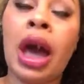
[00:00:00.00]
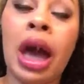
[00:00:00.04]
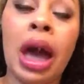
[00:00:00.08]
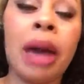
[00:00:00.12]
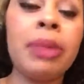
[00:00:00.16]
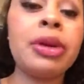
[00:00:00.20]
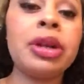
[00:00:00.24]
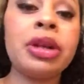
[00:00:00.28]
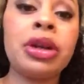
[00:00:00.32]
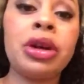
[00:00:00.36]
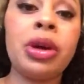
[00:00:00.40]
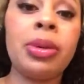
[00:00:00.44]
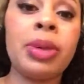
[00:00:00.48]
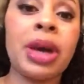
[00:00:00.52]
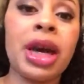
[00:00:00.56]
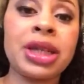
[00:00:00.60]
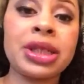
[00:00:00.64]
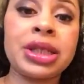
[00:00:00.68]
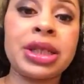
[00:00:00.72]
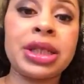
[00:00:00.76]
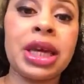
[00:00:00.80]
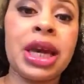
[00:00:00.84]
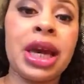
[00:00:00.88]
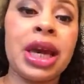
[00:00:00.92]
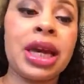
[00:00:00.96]
I'm going to go
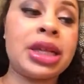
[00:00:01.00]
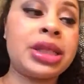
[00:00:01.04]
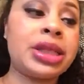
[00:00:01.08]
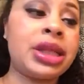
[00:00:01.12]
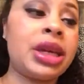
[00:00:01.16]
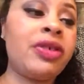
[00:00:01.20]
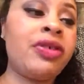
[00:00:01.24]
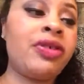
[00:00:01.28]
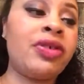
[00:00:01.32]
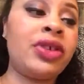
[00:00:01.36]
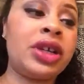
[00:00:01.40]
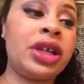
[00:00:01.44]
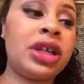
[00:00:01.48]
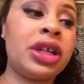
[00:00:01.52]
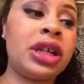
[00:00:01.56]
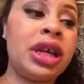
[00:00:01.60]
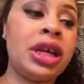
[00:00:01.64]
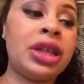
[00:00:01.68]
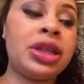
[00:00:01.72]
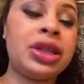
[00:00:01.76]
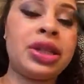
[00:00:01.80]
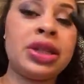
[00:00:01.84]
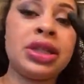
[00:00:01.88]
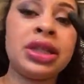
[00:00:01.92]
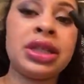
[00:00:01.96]
back to that because I freaking
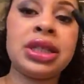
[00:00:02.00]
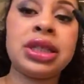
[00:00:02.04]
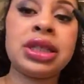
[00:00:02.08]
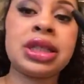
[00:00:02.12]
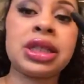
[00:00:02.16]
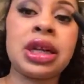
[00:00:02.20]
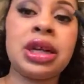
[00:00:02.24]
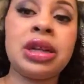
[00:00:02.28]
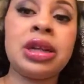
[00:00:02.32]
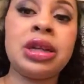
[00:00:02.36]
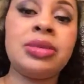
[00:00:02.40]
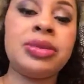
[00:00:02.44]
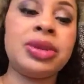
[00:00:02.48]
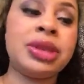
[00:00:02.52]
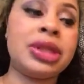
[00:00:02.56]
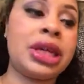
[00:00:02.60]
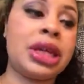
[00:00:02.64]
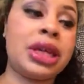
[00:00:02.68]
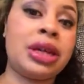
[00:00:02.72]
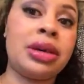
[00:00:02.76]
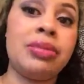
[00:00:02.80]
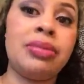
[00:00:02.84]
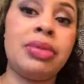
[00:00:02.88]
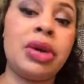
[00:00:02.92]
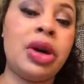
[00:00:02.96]
hate this. This clumps
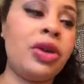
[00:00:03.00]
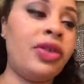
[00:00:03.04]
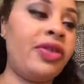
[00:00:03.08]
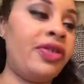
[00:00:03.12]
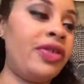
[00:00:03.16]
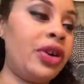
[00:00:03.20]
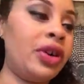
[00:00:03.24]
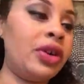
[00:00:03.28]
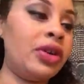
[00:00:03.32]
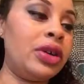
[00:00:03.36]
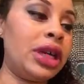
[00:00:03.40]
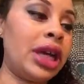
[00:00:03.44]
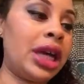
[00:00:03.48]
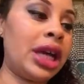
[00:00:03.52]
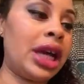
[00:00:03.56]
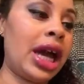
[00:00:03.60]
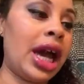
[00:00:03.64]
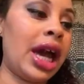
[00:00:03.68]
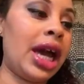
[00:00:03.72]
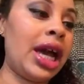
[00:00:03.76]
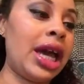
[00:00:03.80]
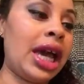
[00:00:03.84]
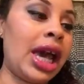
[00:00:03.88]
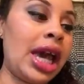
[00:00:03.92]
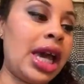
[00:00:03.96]
like a mofo. Like,
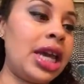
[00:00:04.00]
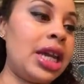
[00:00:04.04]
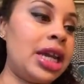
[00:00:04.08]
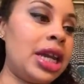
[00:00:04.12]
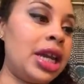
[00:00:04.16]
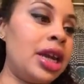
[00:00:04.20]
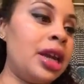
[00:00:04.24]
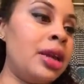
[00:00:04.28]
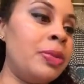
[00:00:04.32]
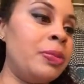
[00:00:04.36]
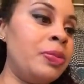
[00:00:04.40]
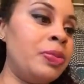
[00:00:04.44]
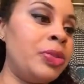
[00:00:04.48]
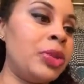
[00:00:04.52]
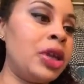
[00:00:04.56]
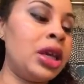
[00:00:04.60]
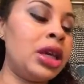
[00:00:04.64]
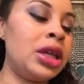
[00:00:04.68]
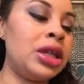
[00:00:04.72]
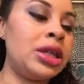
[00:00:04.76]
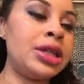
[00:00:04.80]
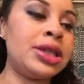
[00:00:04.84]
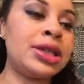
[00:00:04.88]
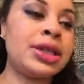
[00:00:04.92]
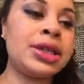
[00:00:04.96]
I hate it.
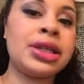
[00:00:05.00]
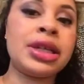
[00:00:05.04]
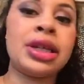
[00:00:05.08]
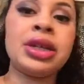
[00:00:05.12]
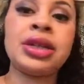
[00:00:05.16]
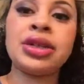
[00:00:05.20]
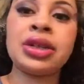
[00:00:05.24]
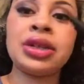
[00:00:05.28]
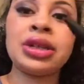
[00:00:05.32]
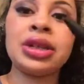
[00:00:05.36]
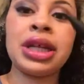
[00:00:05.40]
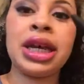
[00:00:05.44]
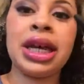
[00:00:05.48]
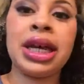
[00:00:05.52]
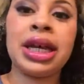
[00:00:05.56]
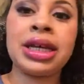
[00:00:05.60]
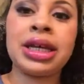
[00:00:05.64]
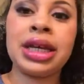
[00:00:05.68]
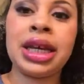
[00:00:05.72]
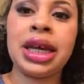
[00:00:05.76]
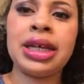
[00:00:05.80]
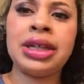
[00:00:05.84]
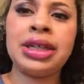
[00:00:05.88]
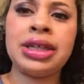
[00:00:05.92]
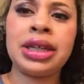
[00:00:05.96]
This is under
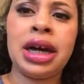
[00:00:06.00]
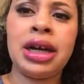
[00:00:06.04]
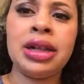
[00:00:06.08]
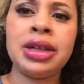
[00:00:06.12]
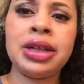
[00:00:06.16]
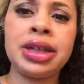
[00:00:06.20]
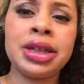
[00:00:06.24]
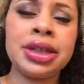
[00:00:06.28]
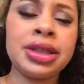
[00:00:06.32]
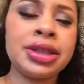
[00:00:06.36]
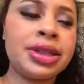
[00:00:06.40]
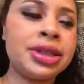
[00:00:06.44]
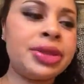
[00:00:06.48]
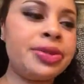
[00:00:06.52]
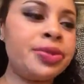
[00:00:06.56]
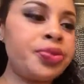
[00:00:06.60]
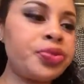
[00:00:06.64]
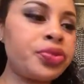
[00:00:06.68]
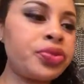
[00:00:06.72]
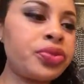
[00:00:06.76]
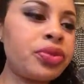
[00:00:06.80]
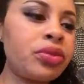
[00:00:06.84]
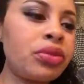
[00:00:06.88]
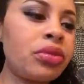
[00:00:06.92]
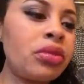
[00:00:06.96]
like $8
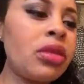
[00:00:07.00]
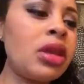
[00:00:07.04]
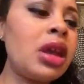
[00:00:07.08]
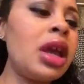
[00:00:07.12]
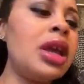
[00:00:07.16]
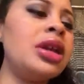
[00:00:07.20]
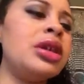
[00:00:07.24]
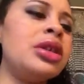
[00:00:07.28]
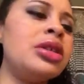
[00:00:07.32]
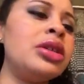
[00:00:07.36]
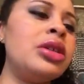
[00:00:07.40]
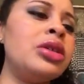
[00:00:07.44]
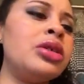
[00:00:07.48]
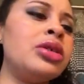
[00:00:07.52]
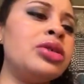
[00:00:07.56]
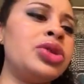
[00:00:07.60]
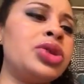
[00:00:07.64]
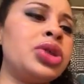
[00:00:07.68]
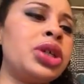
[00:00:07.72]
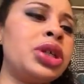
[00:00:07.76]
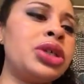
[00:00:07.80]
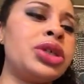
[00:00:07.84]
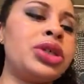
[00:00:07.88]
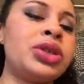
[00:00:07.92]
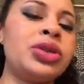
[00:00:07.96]
at your local
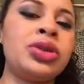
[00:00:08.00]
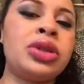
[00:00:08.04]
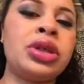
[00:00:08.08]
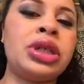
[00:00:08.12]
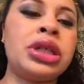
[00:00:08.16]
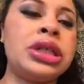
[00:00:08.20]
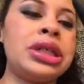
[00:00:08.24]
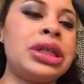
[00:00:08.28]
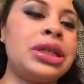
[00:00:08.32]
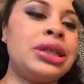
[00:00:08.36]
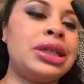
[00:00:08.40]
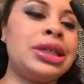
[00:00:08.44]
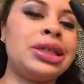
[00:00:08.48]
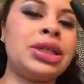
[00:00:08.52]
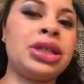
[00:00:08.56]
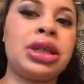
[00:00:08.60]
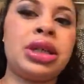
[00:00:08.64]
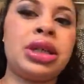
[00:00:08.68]
drugstore. You can get it at